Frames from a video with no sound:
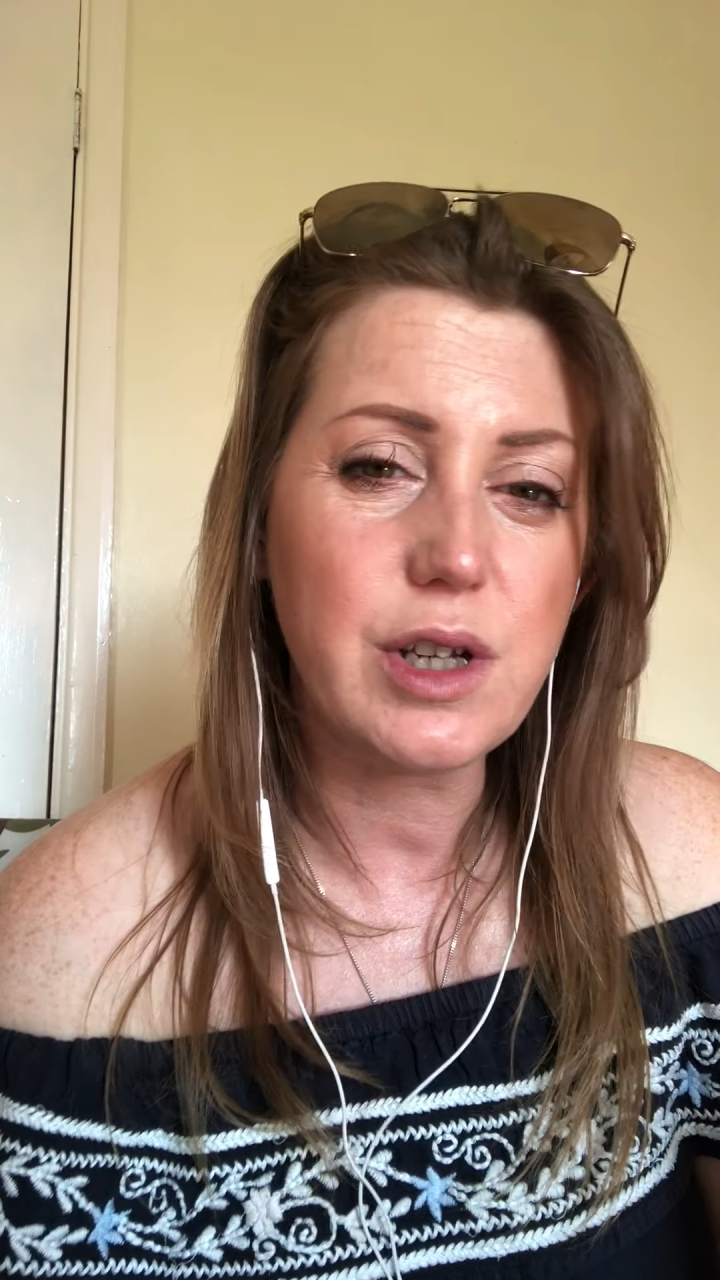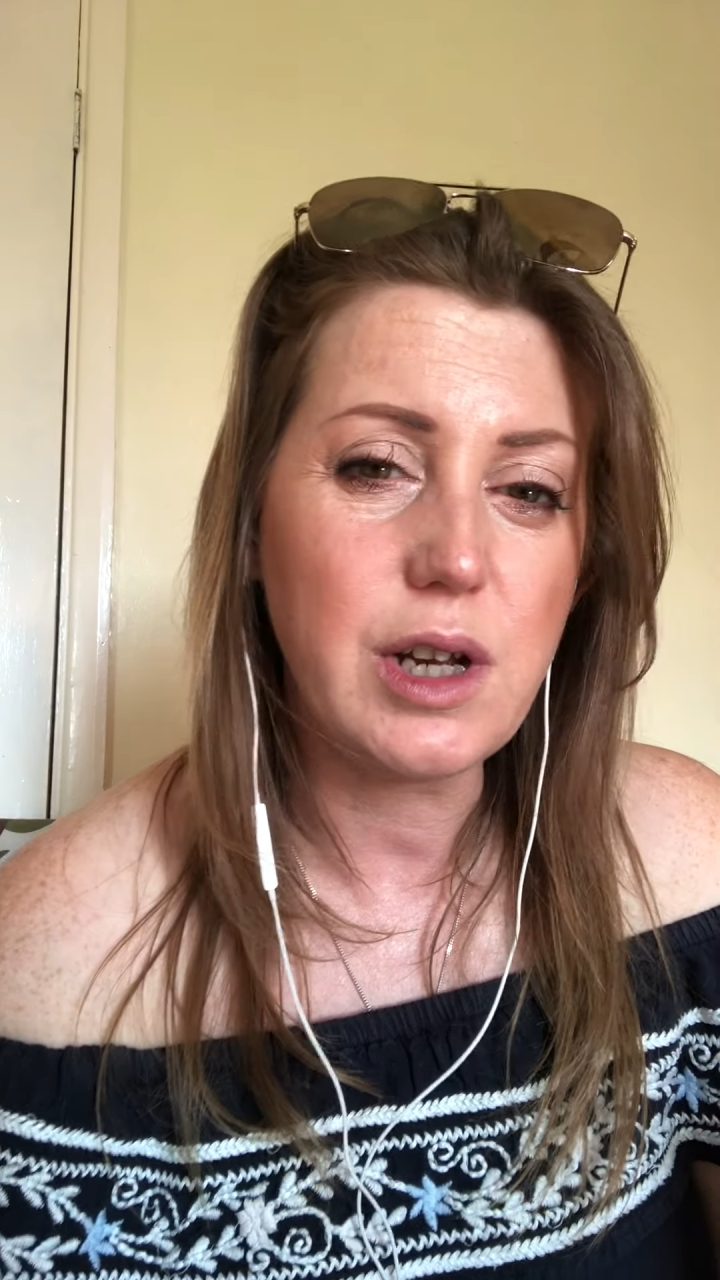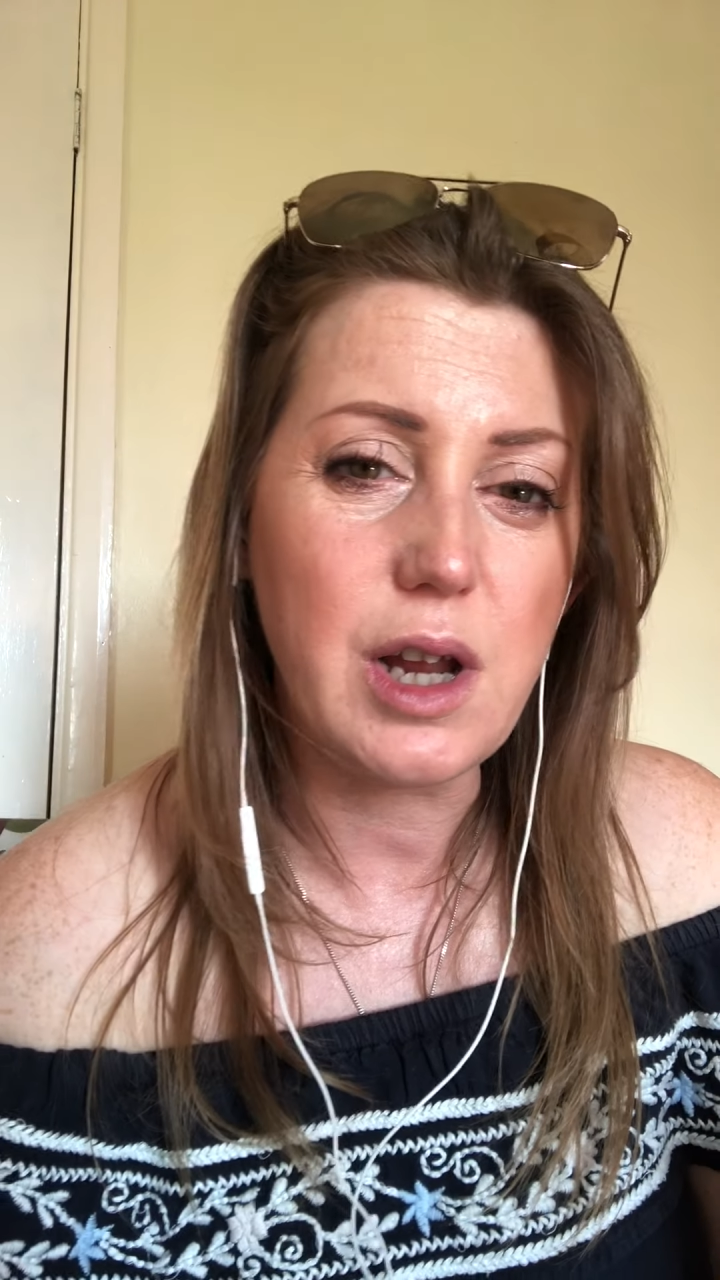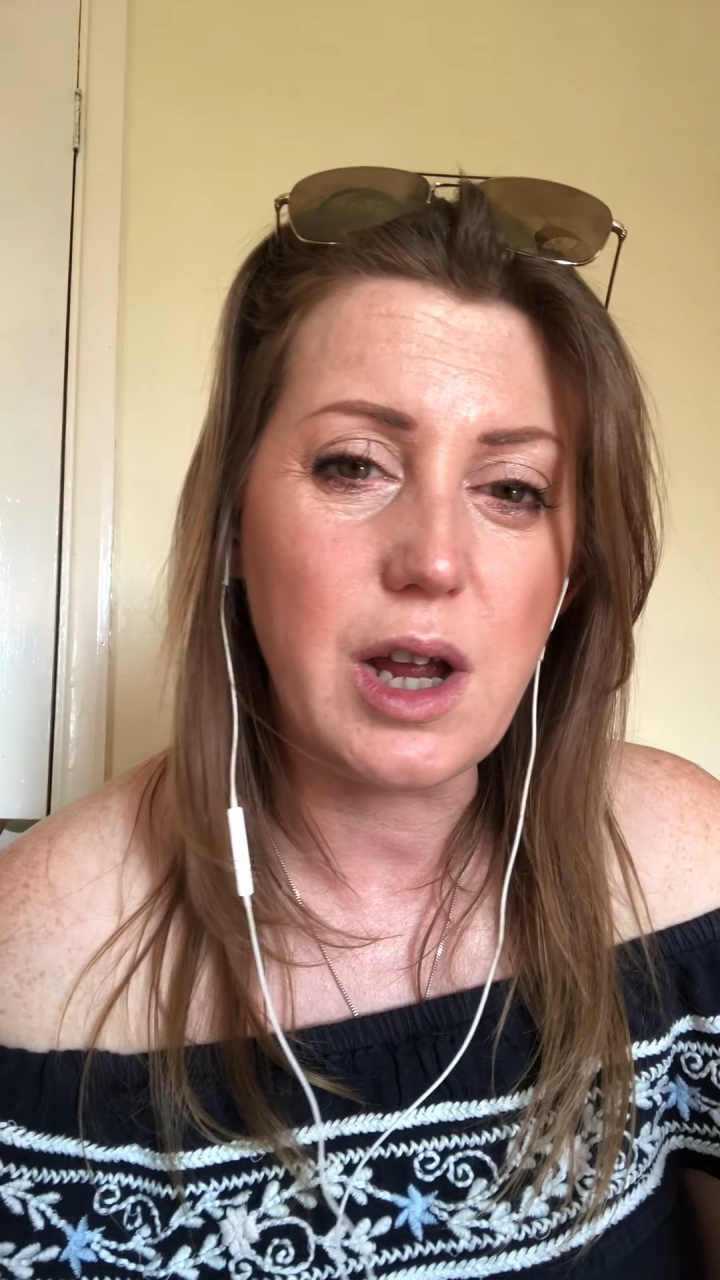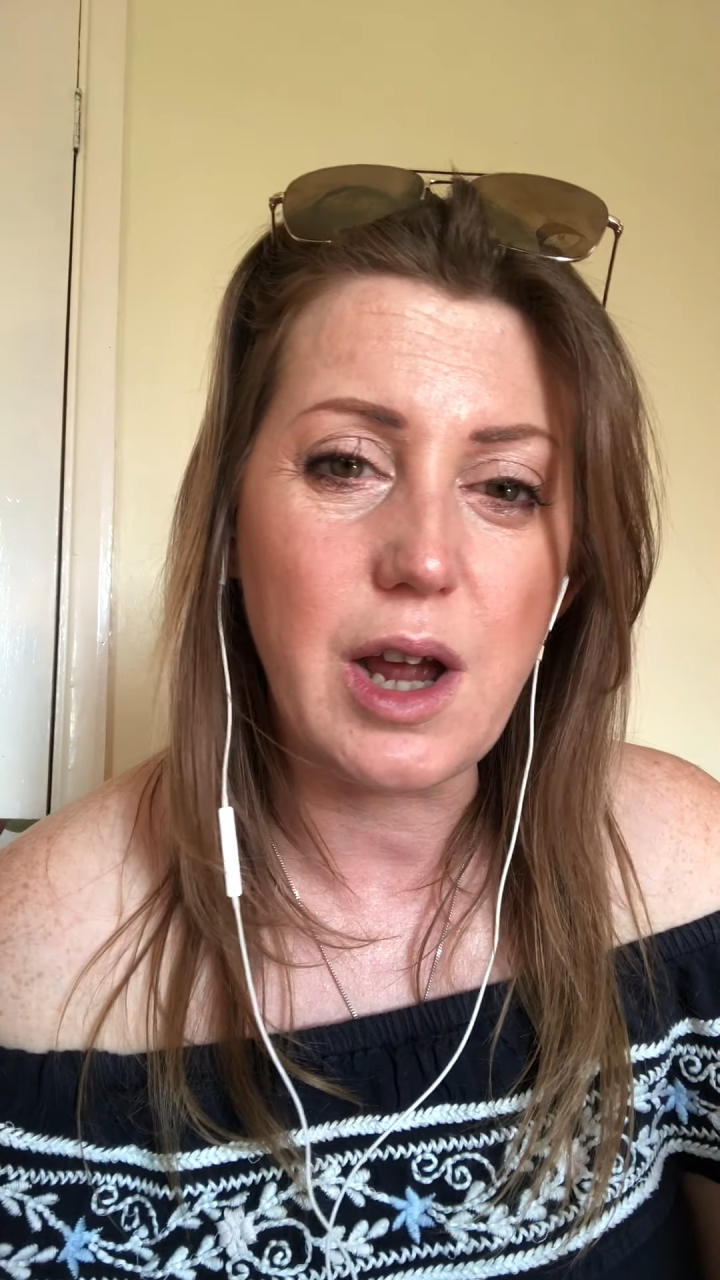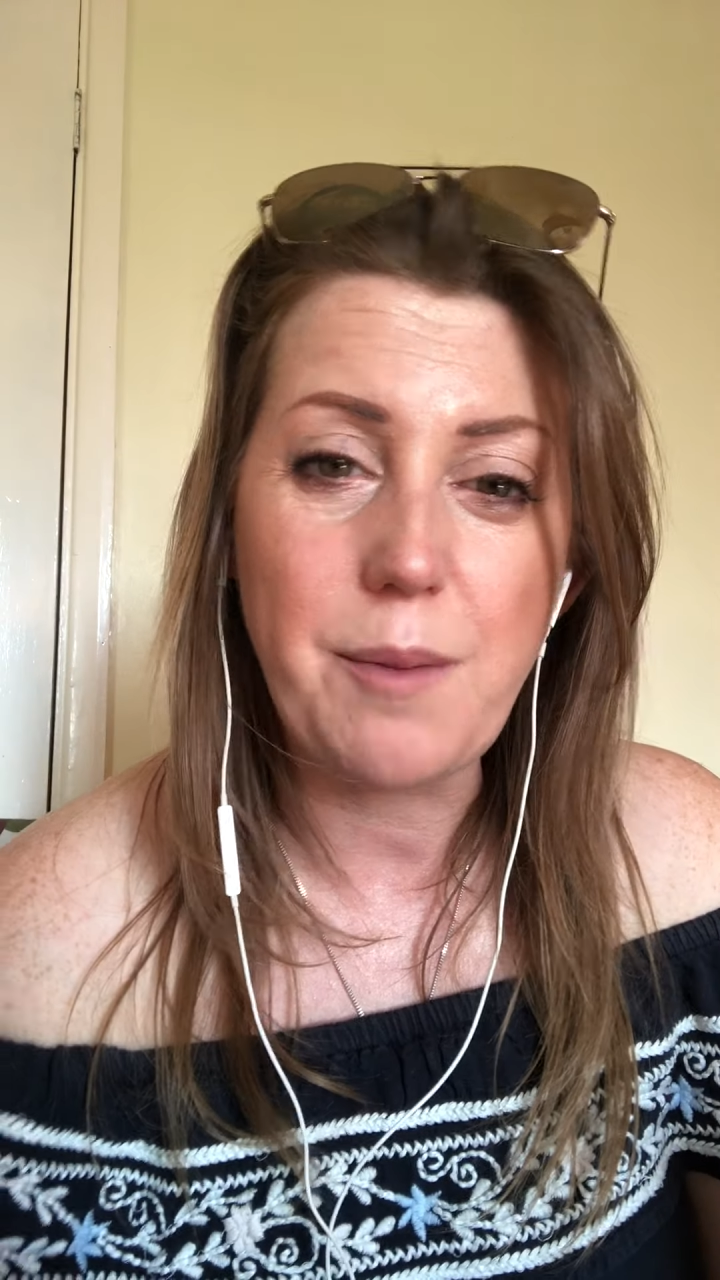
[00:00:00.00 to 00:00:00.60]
gonna,